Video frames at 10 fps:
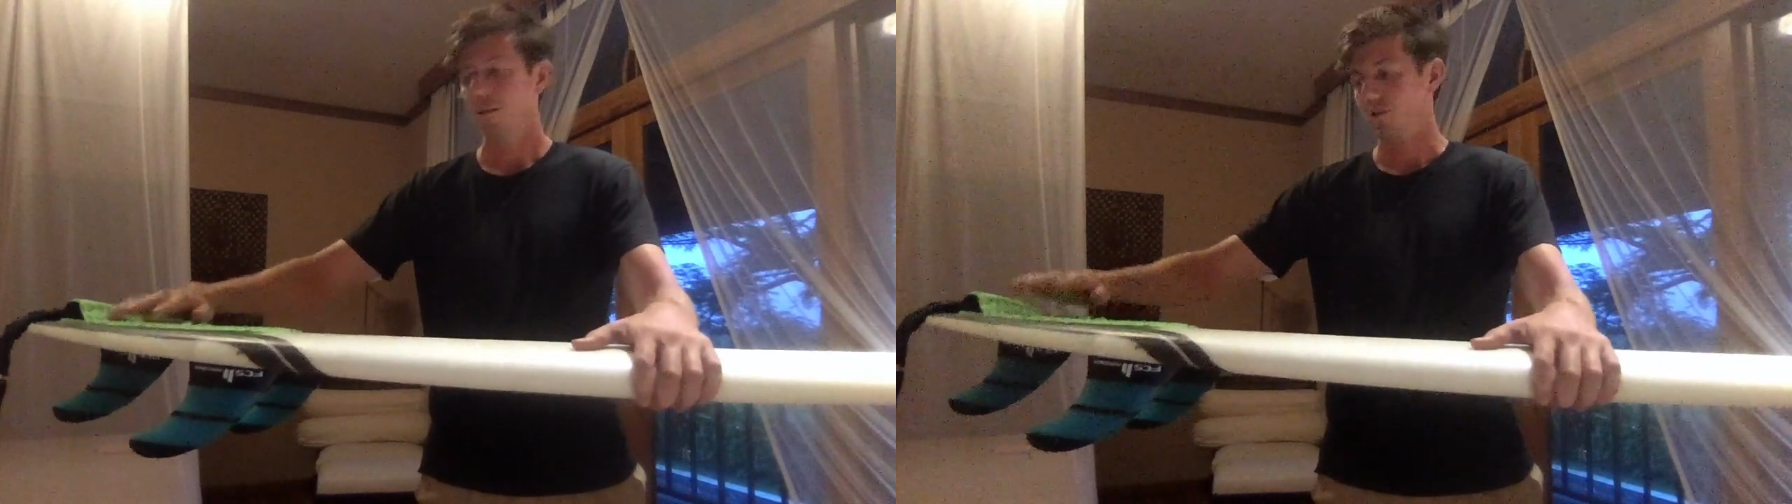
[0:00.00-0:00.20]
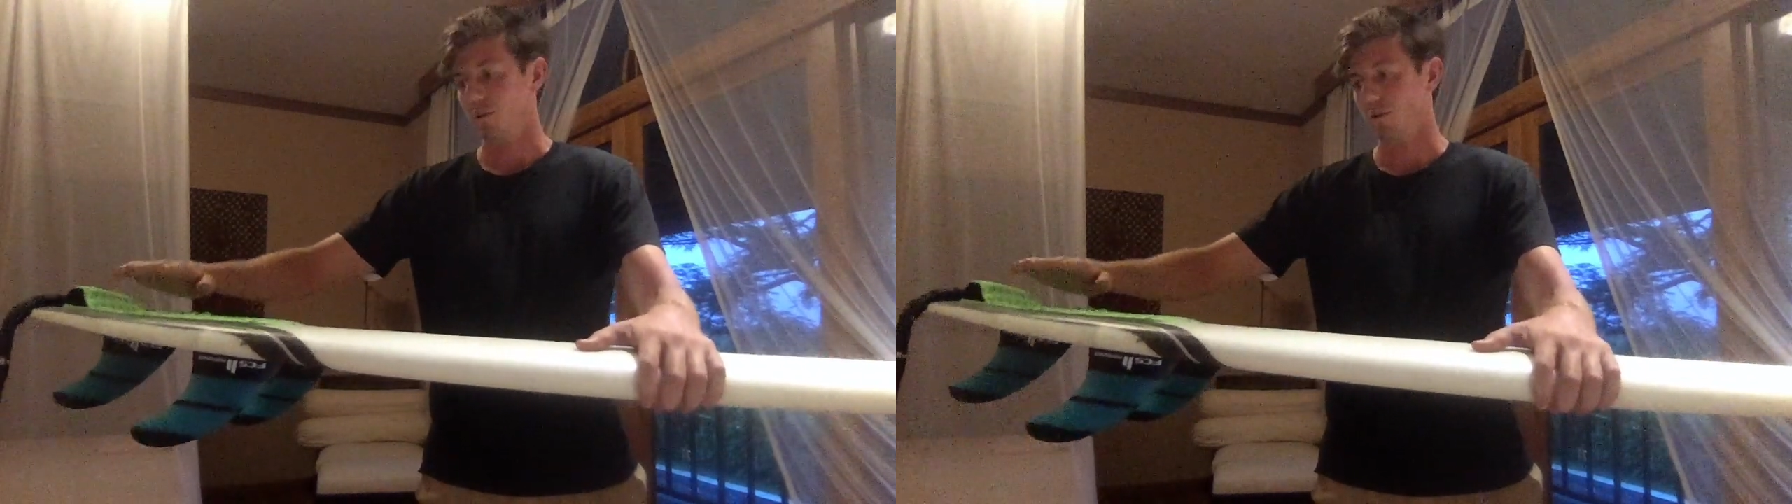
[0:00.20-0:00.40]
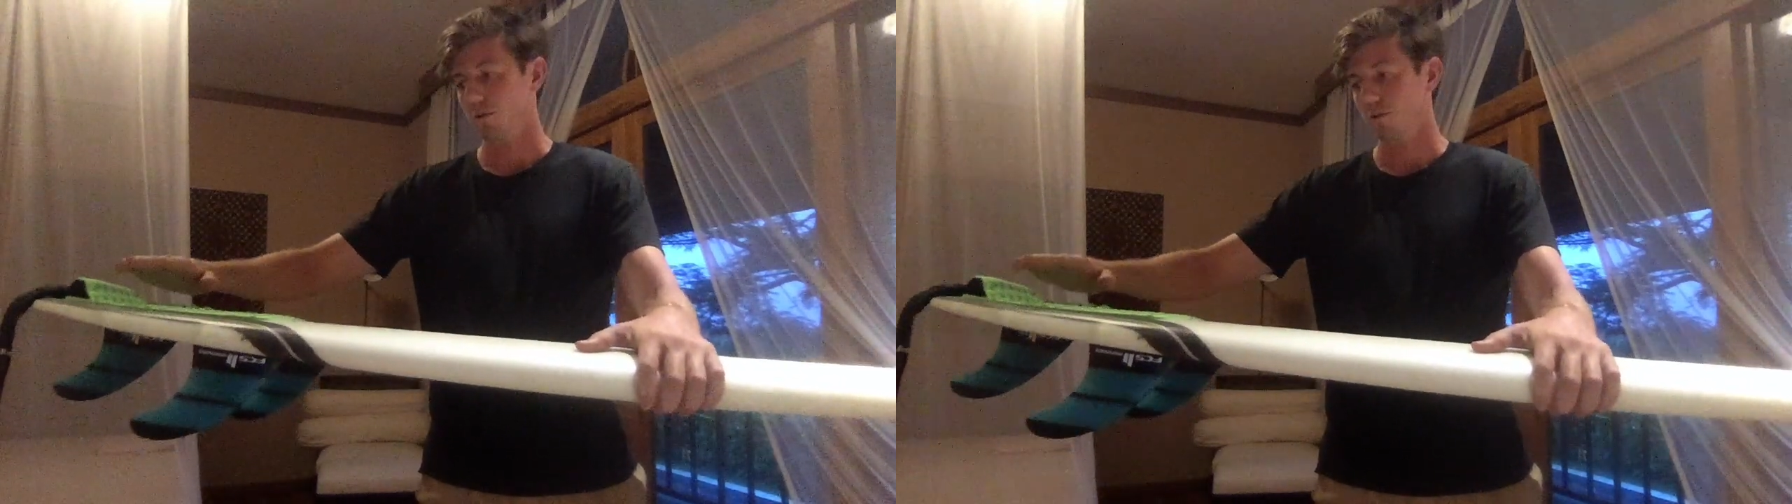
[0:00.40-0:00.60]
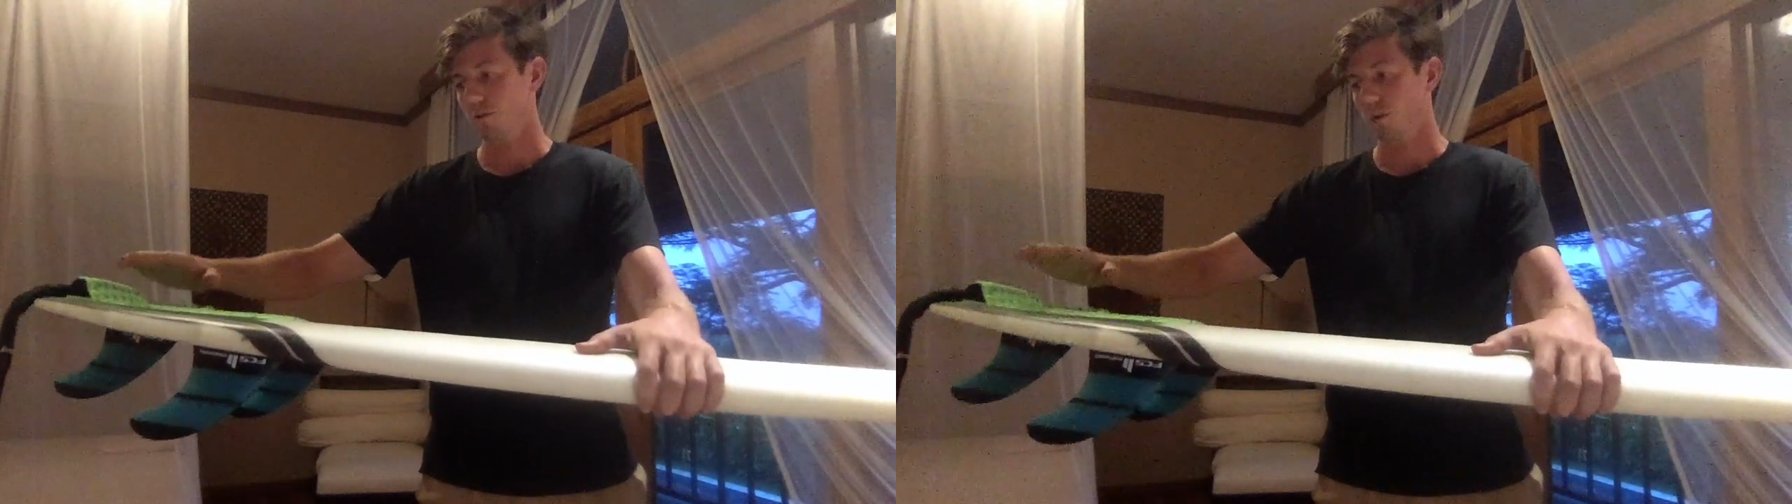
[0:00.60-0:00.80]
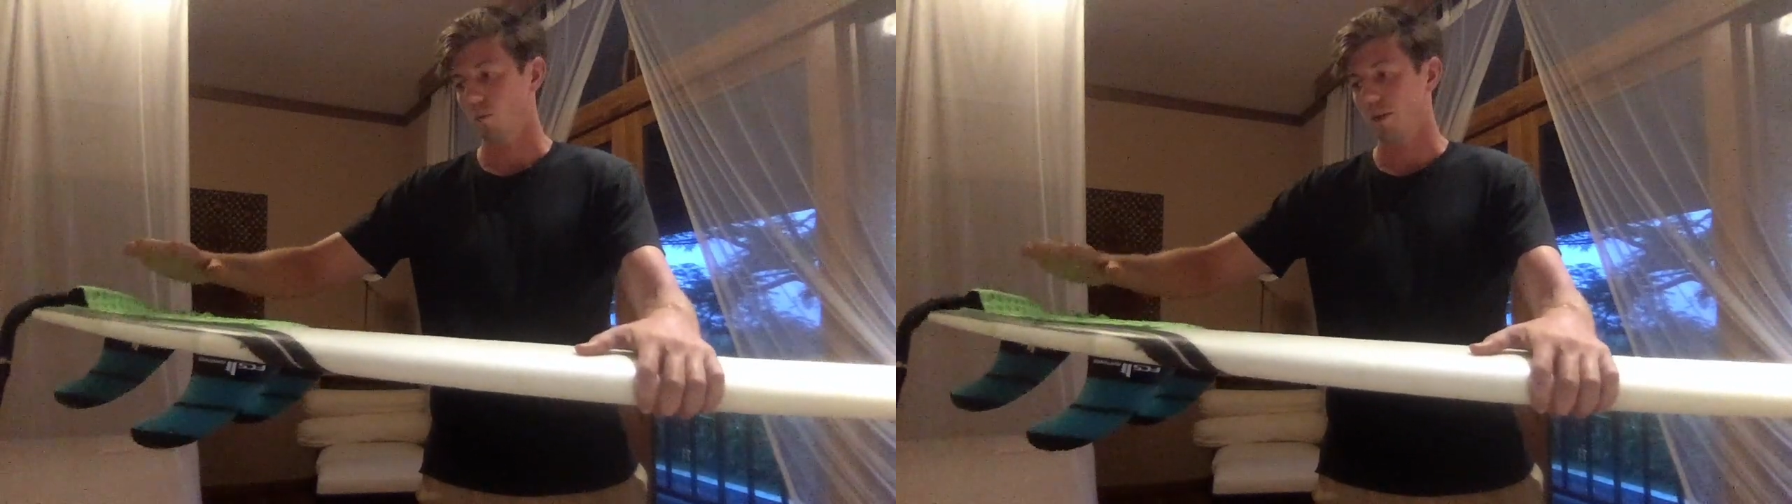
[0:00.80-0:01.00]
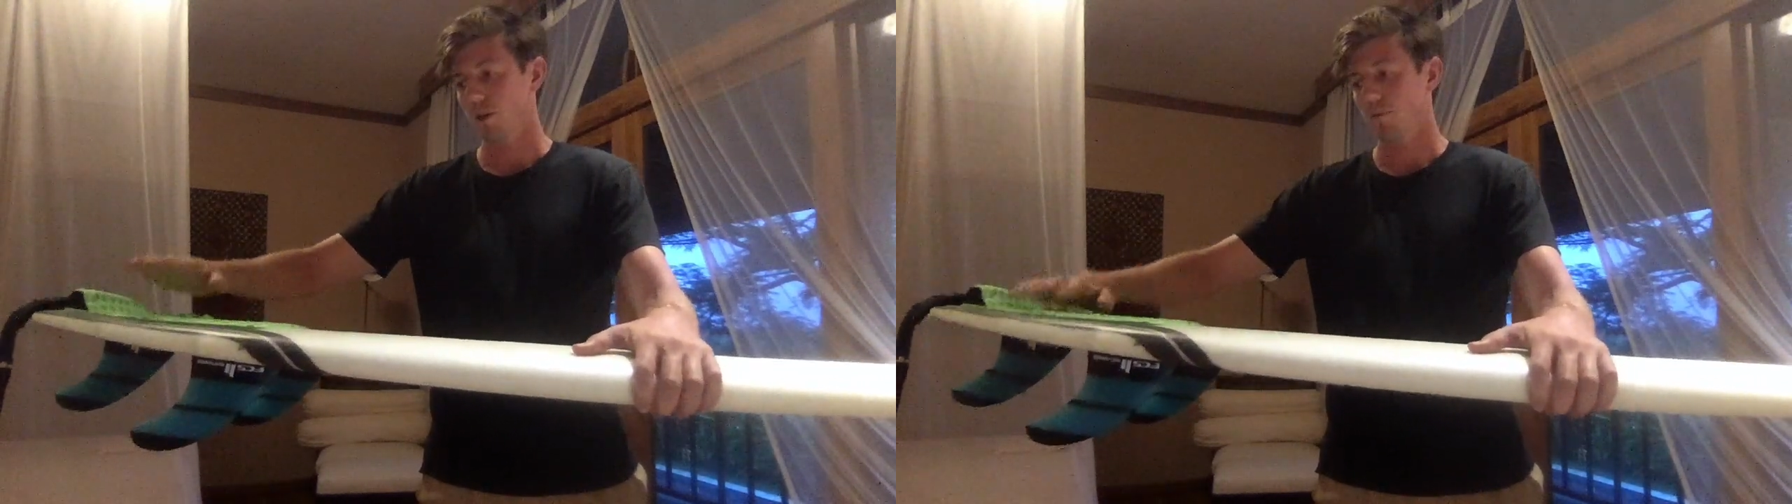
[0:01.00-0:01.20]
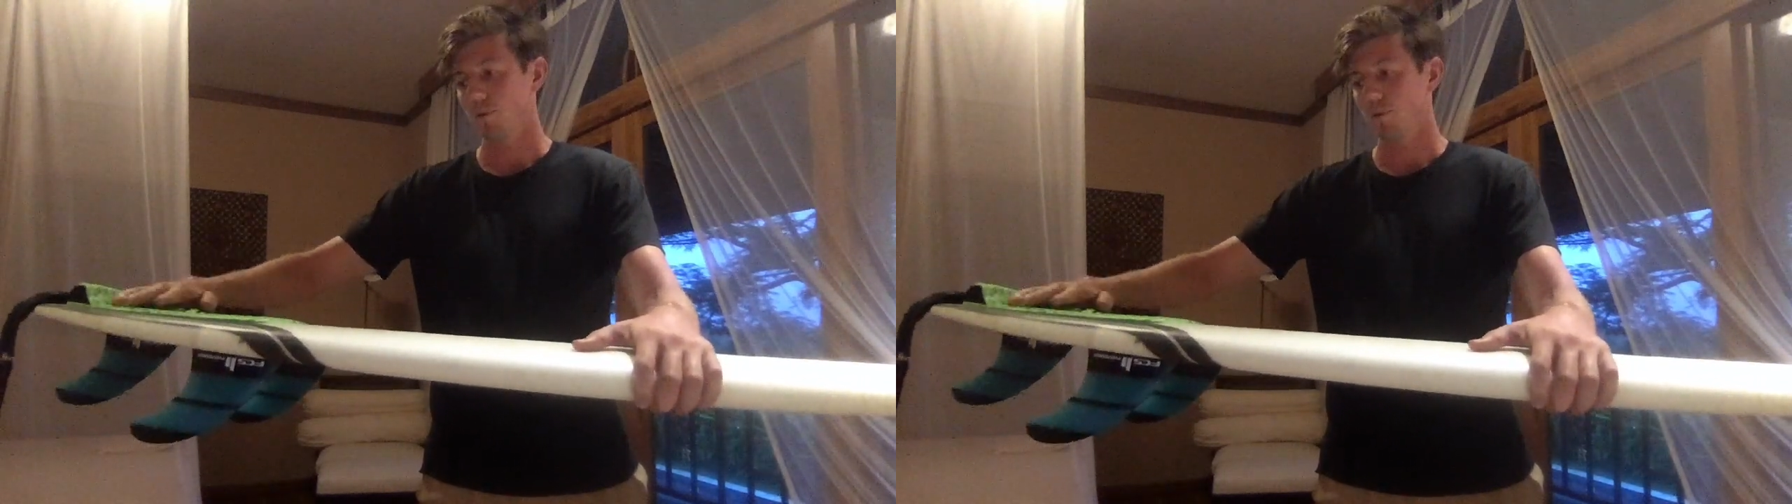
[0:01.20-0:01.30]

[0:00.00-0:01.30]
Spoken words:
So when you put